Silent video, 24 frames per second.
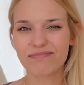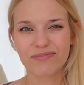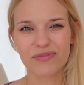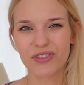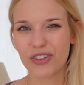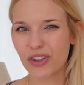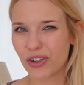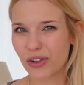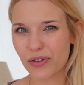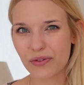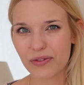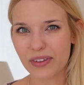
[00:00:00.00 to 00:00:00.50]

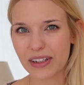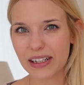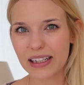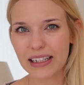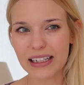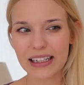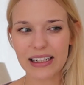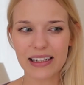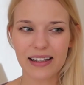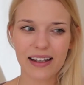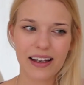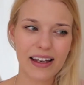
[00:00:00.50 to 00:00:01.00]
not
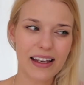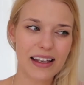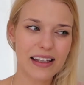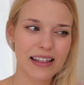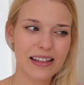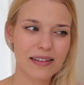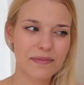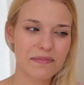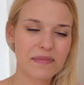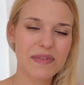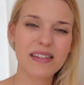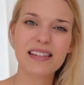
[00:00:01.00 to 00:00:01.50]
really
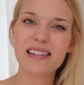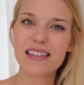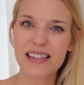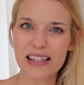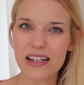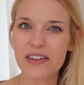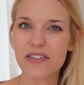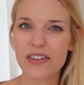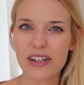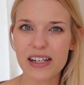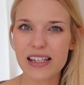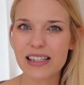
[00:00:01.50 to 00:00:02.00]
like
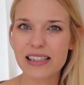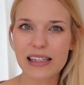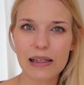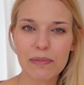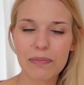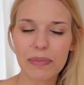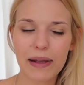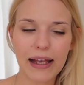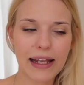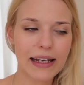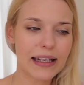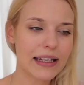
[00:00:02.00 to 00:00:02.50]
seriously
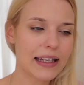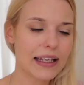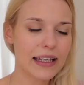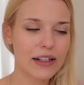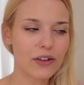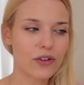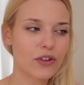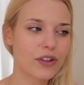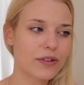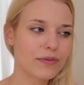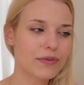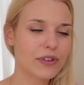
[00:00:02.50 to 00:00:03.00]
planning it,
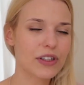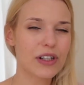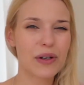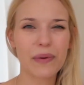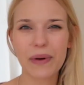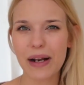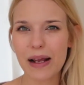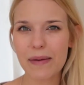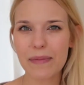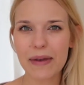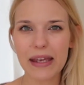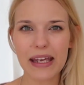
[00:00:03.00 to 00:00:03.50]
or you know
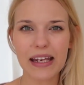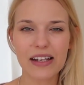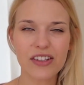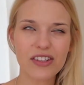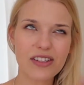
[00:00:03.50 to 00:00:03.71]
what I mean?